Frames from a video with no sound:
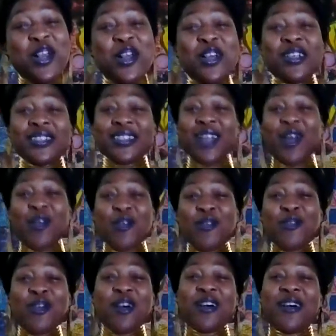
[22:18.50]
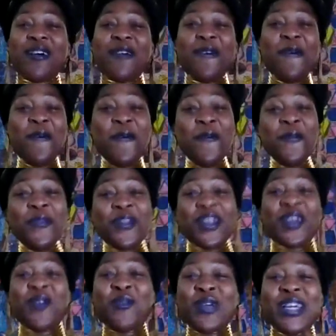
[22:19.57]
So
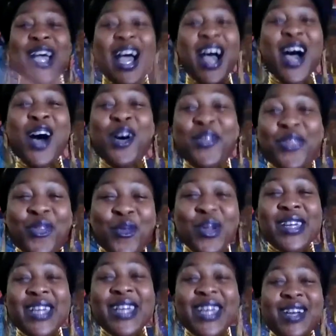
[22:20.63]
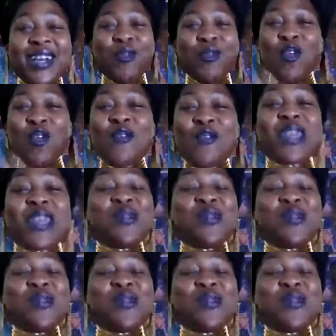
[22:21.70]
we all three in the room.